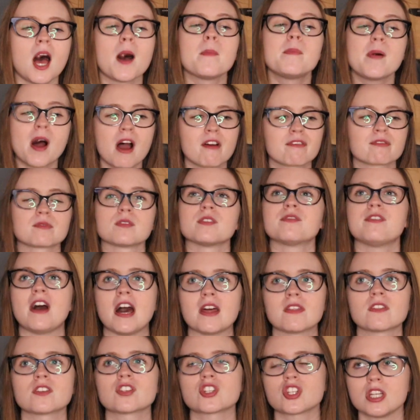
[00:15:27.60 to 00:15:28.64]
Apart from the
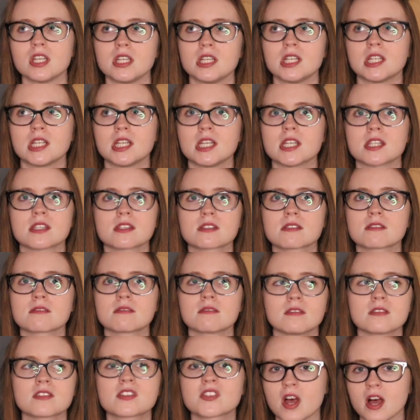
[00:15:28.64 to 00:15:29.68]
fact that she is
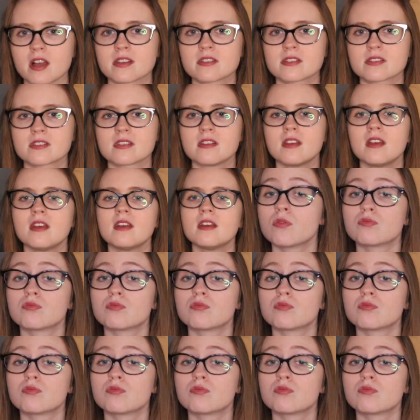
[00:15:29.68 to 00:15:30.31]
sus.